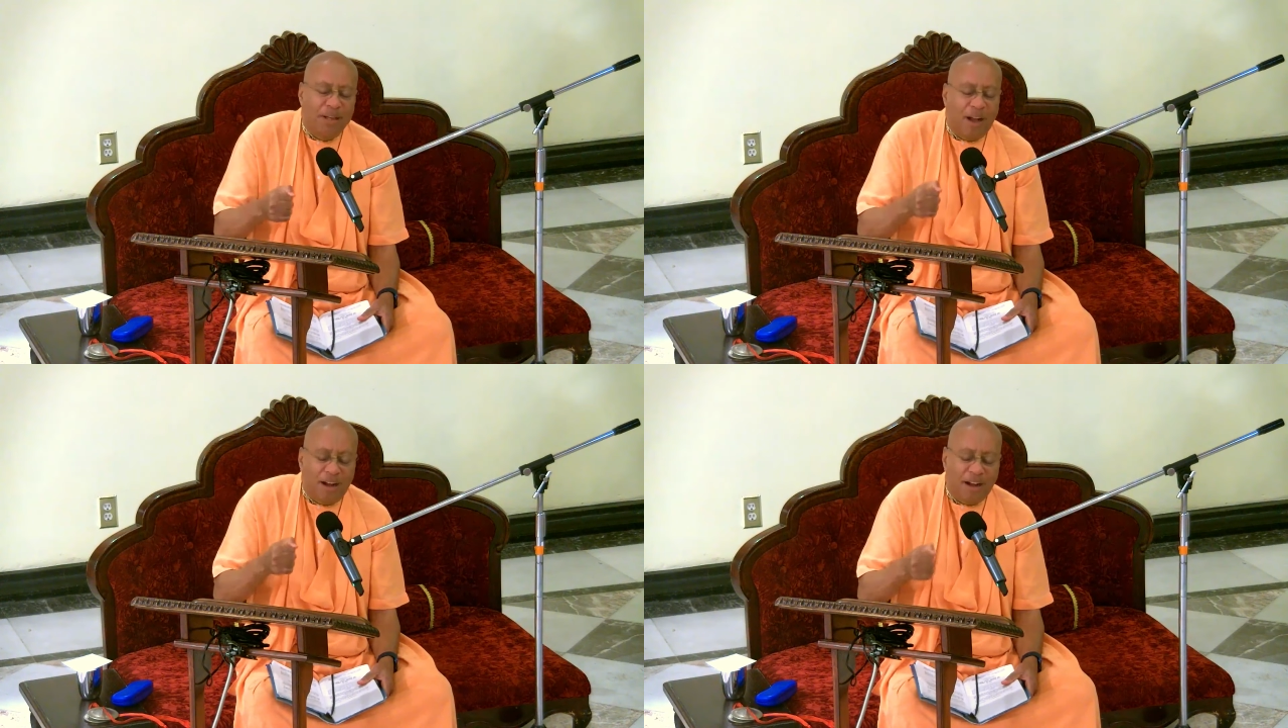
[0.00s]

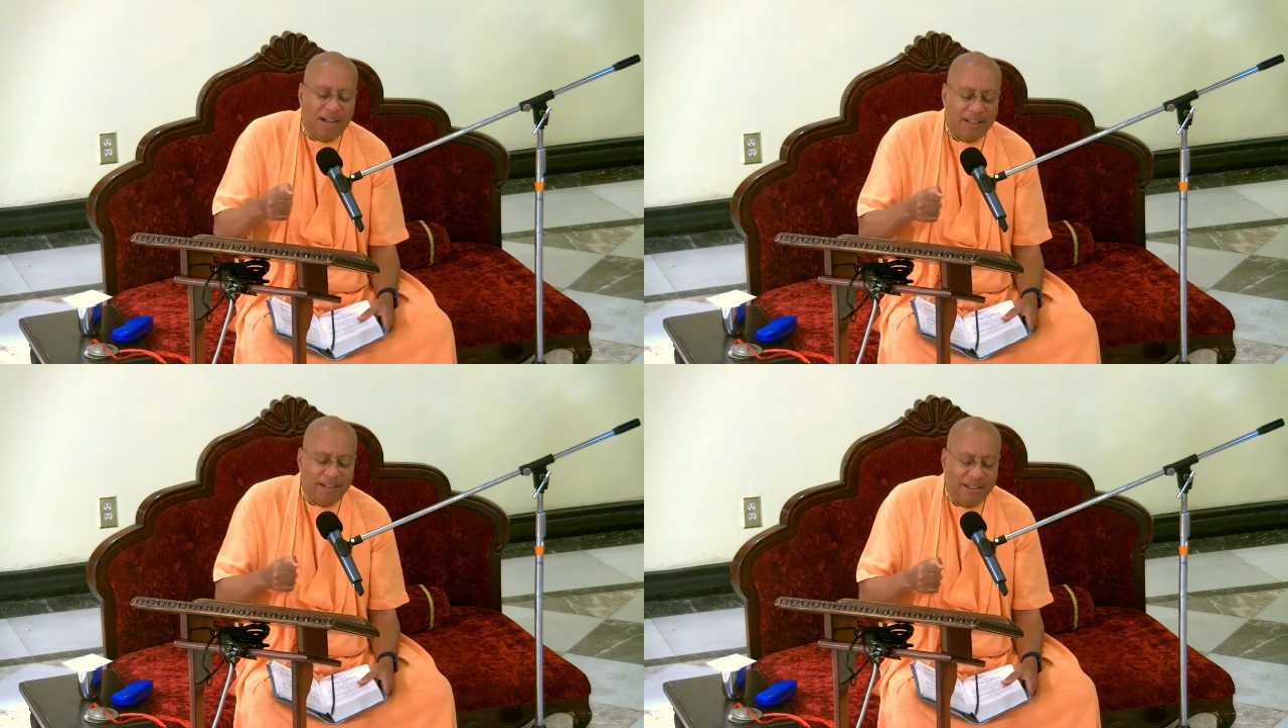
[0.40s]

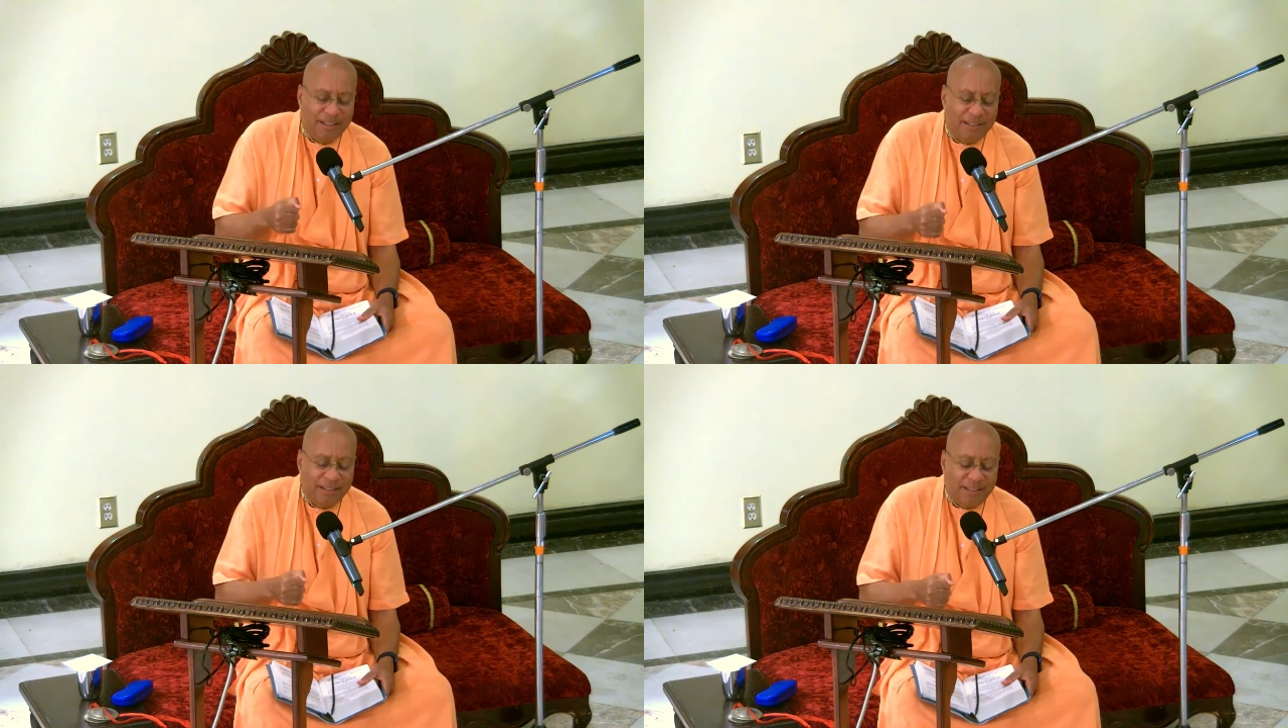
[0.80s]
on
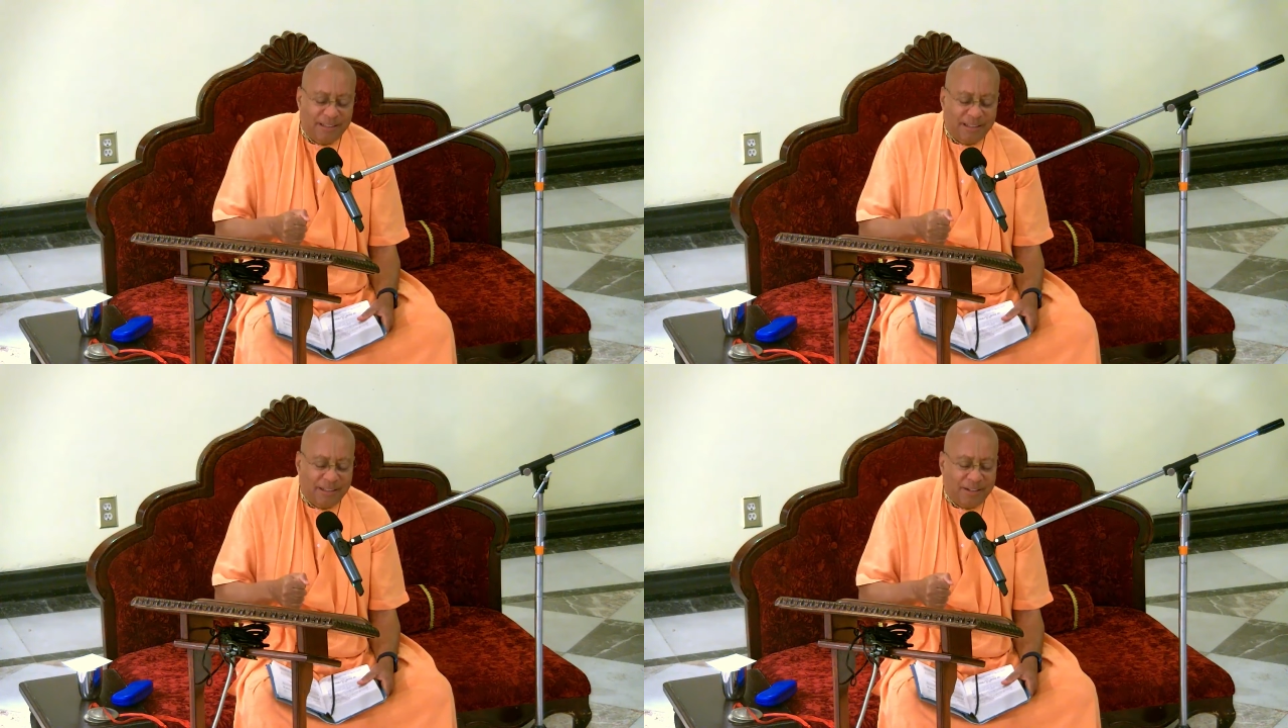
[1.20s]

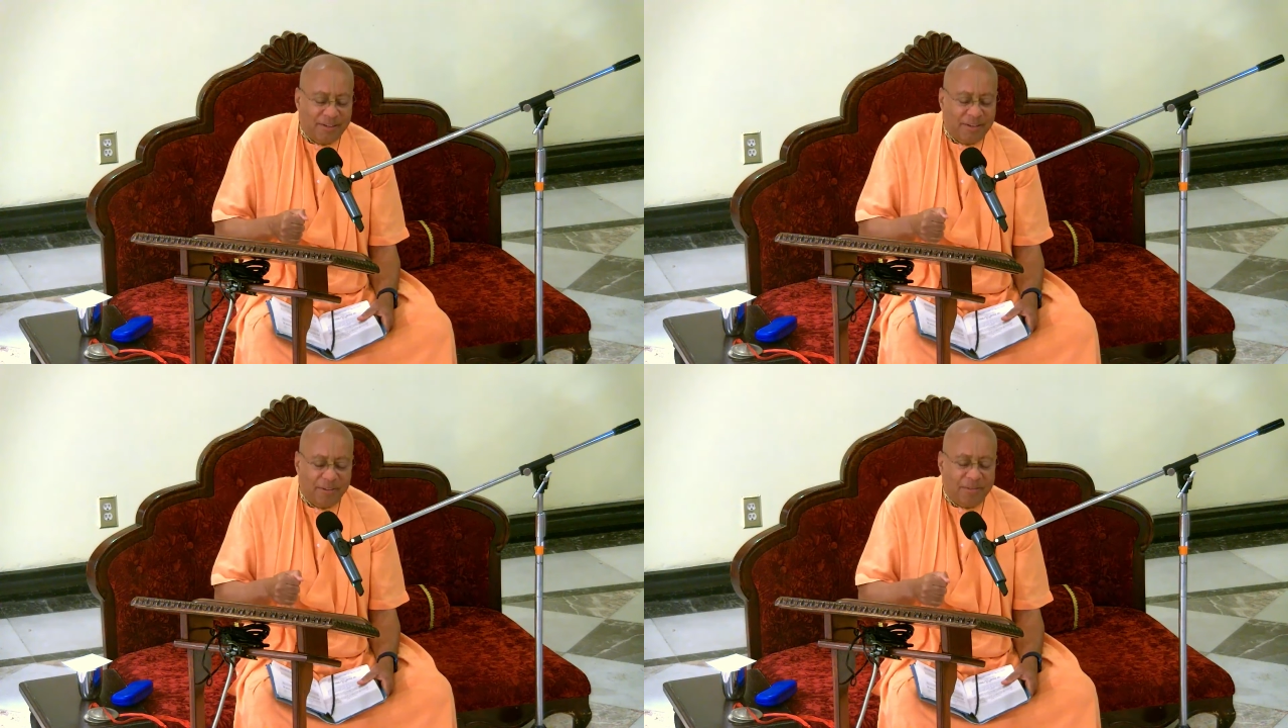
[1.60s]

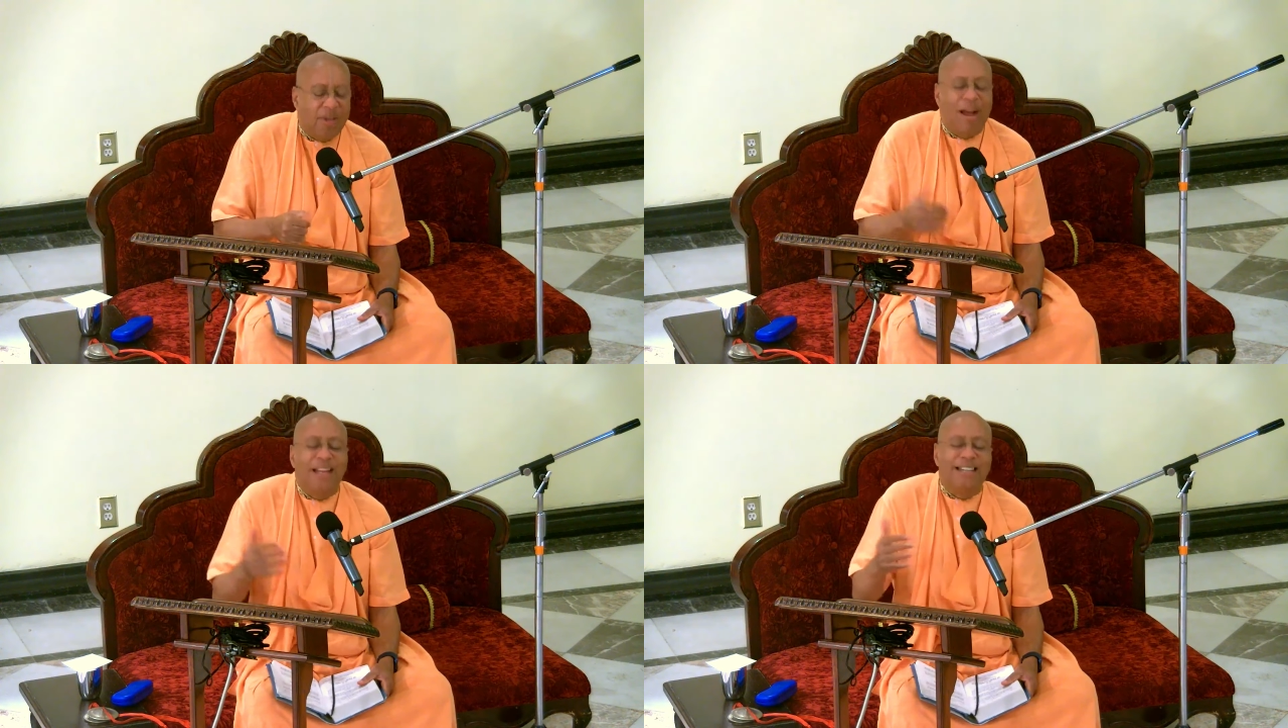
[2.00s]

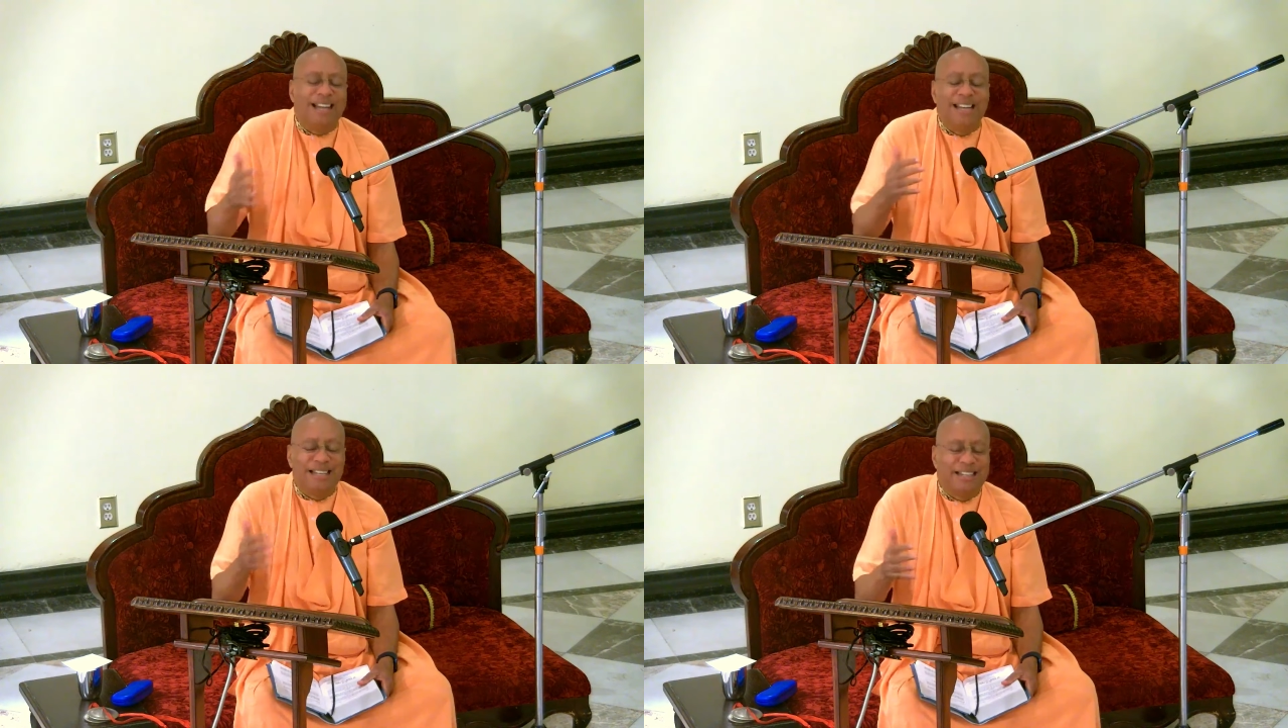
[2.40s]
their
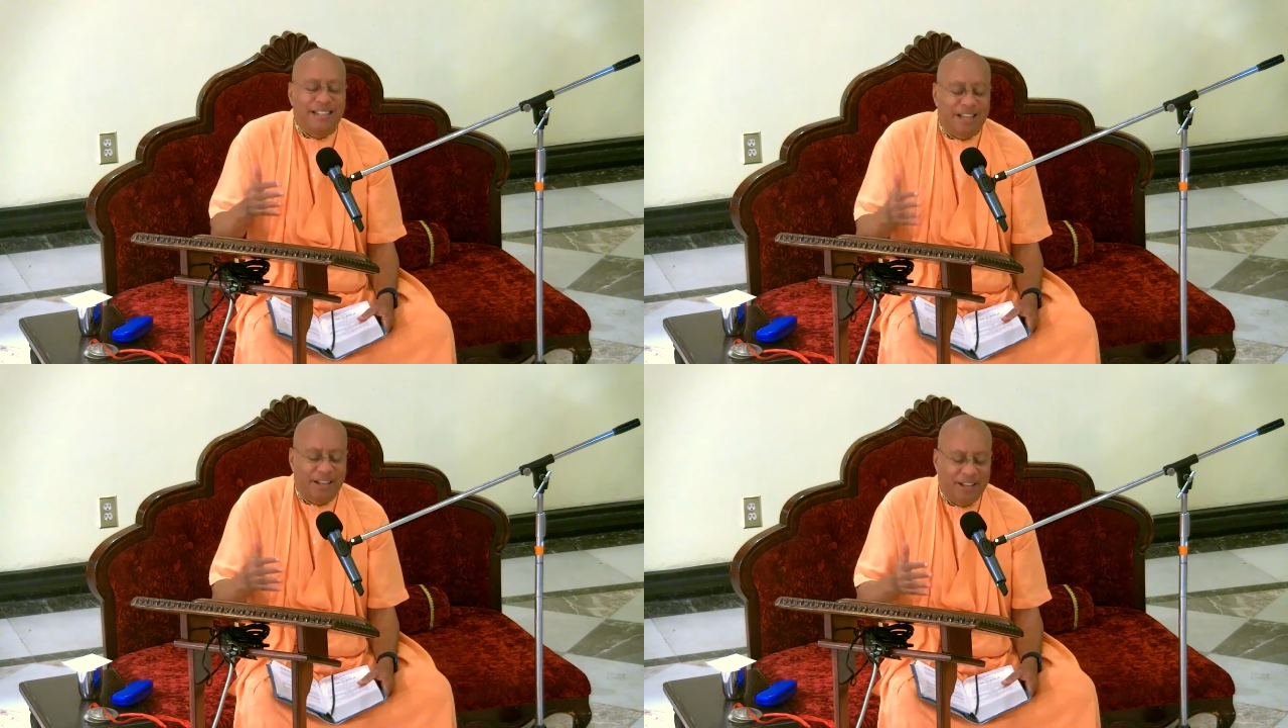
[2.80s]

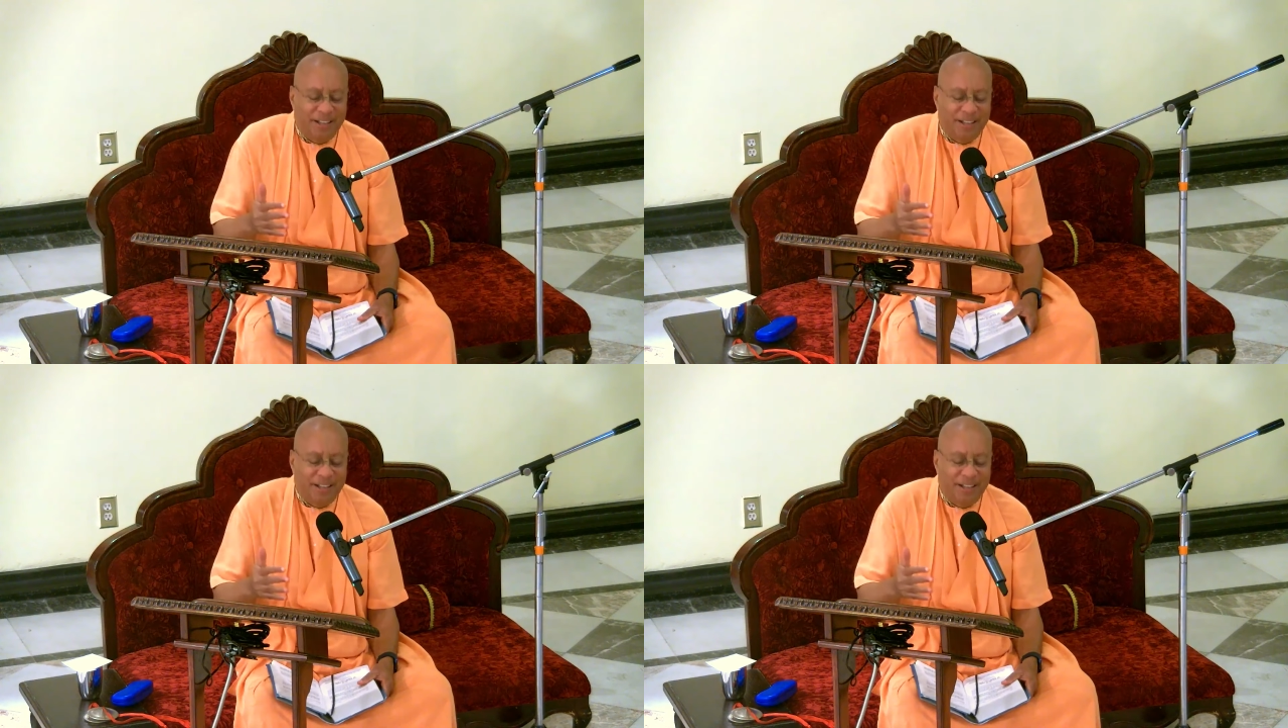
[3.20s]
identity.